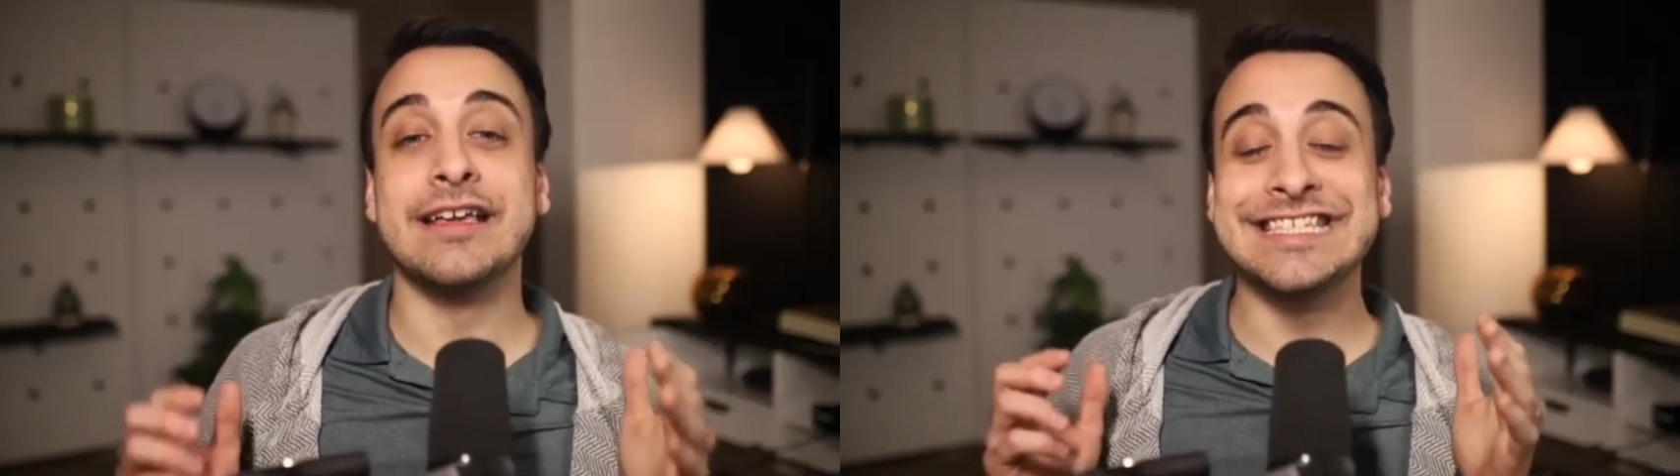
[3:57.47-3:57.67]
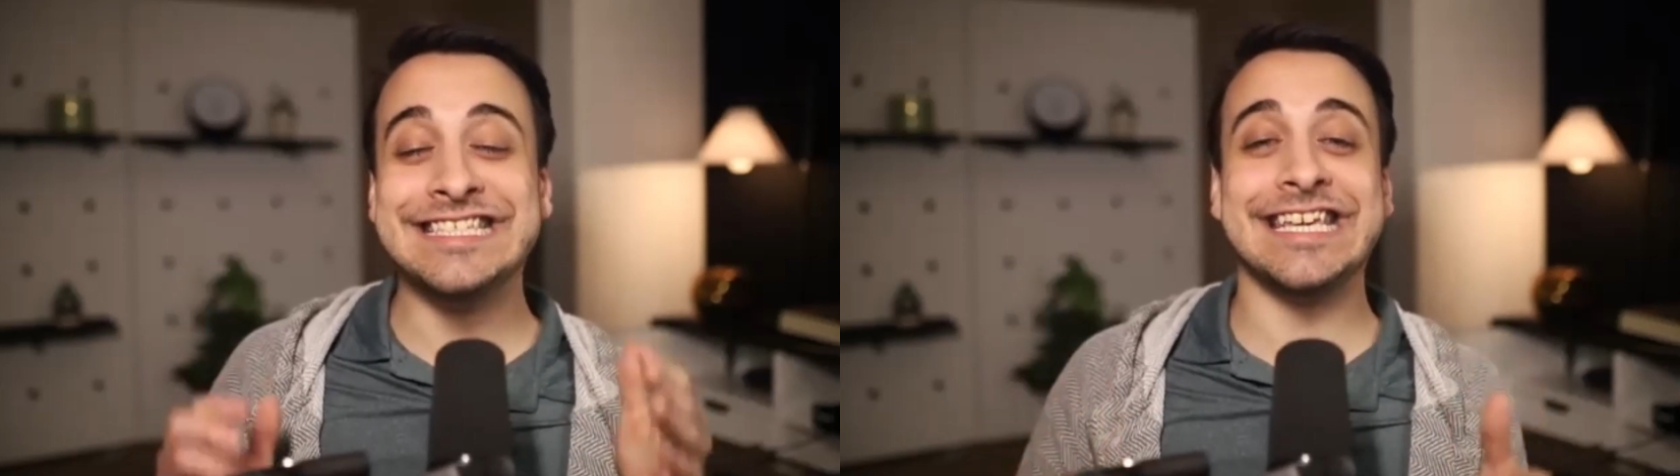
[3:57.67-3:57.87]

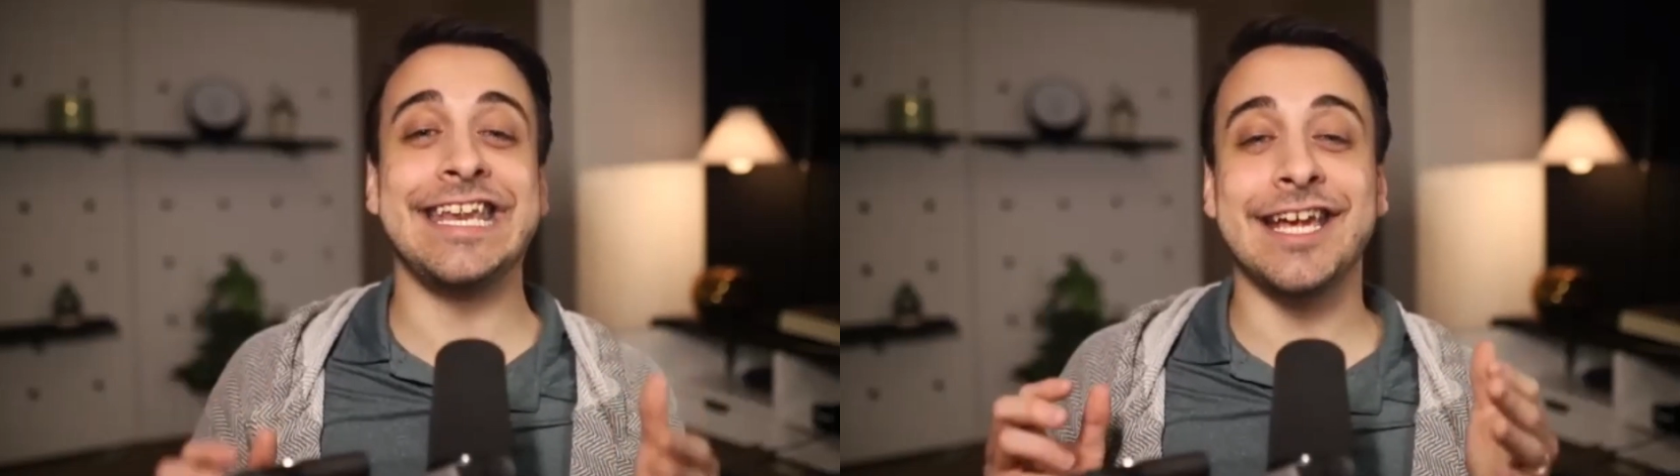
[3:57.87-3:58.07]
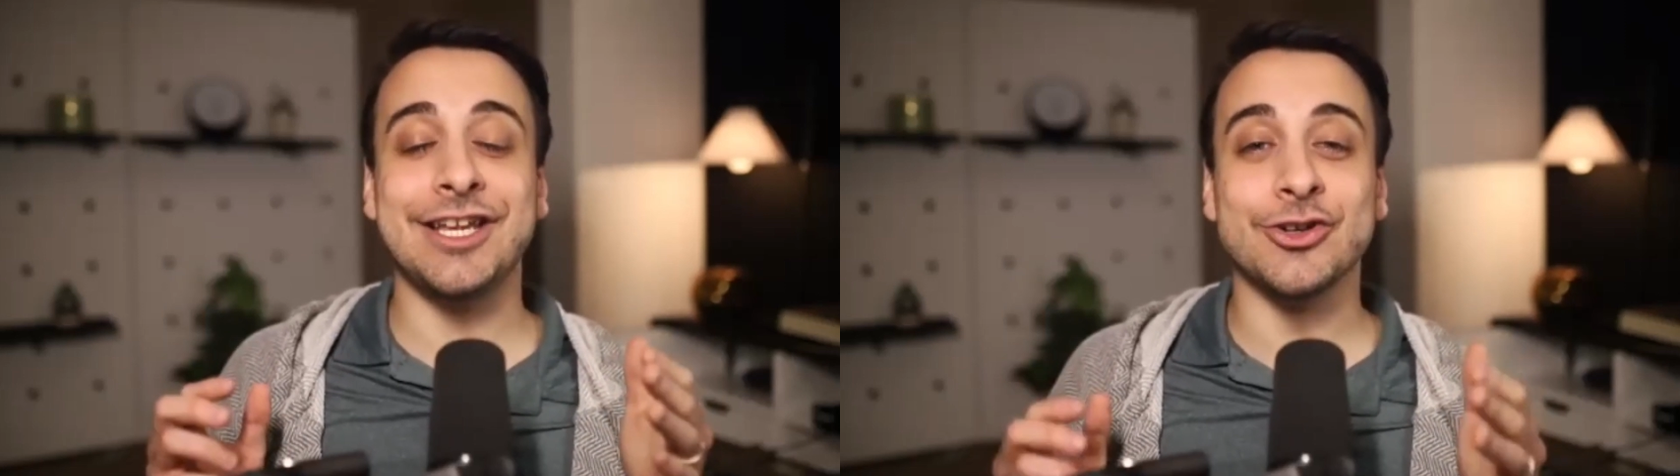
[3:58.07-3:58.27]

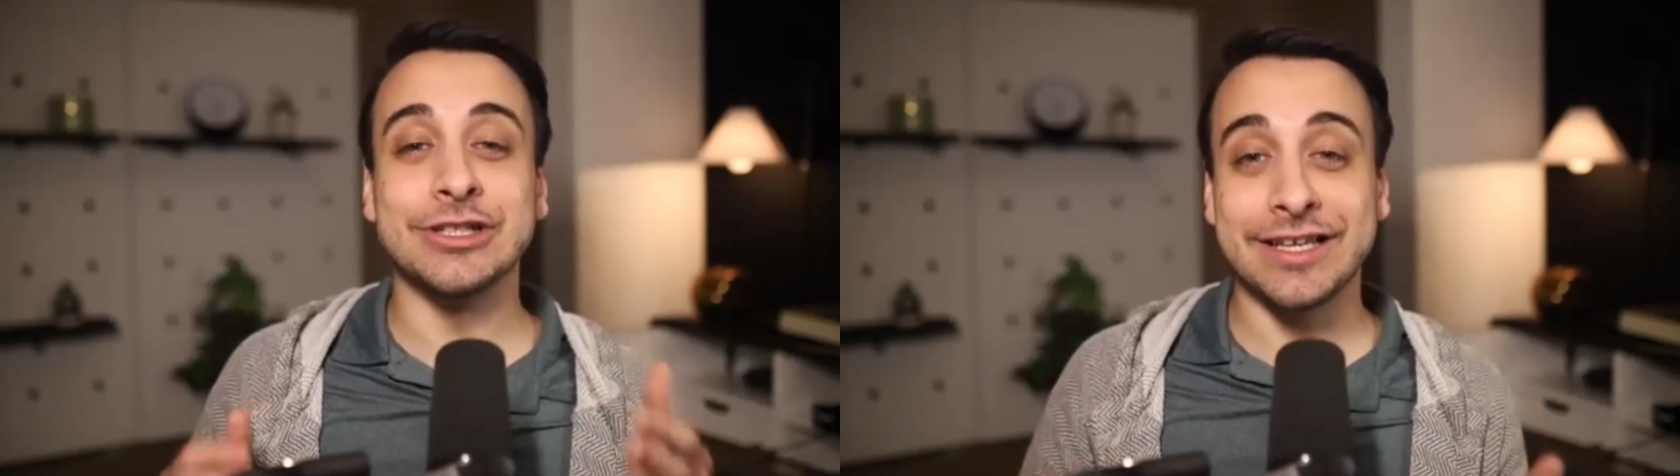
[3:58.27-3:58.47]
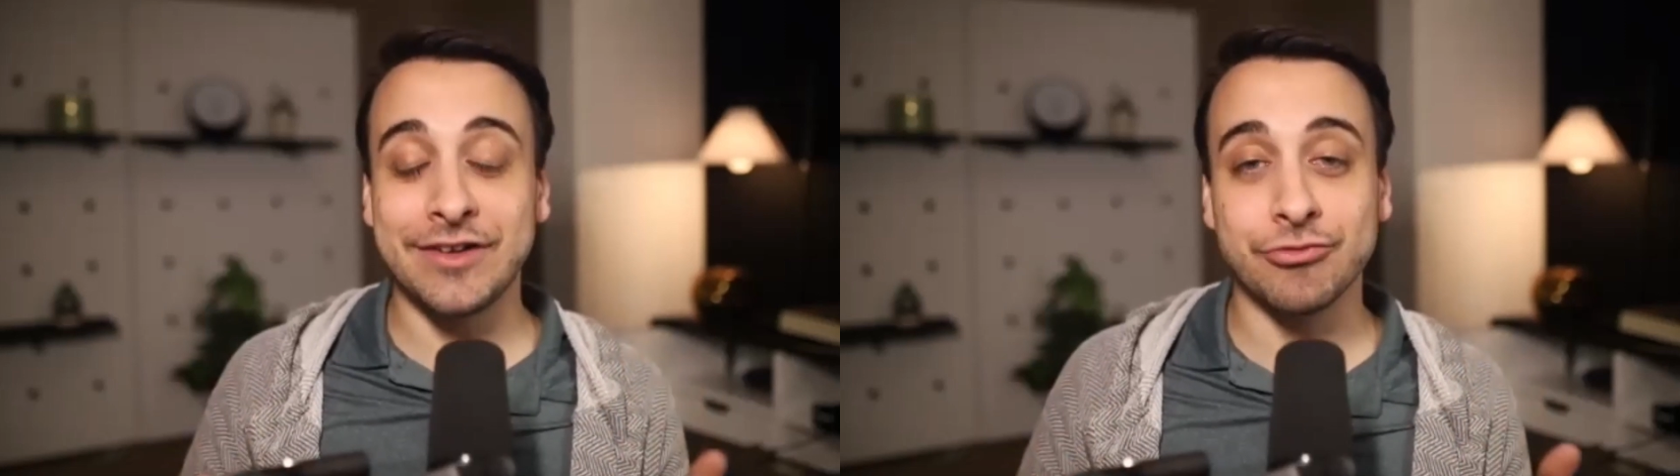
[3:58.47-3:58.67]
sitting in your
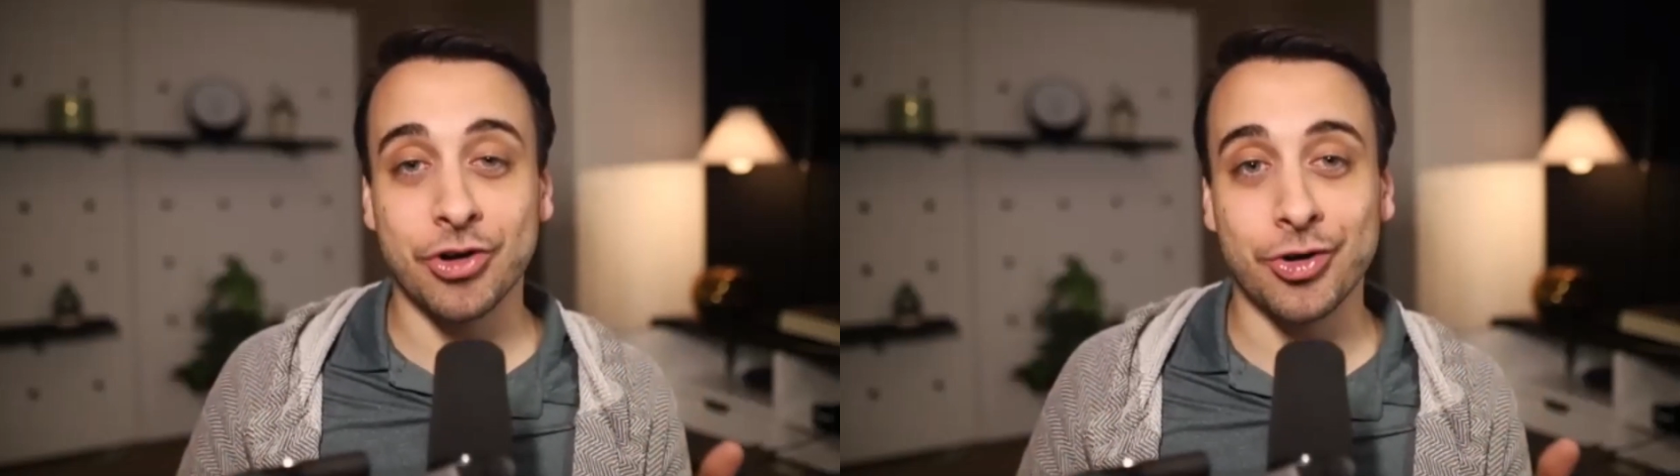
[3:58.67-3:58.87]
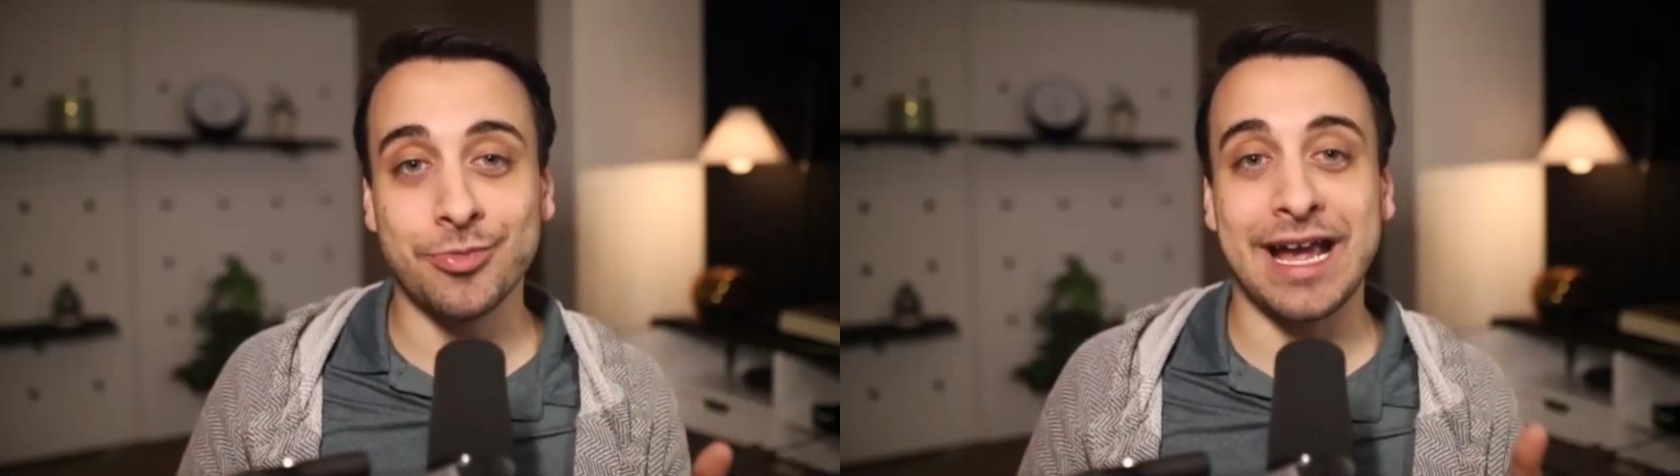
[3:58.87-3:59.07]
living room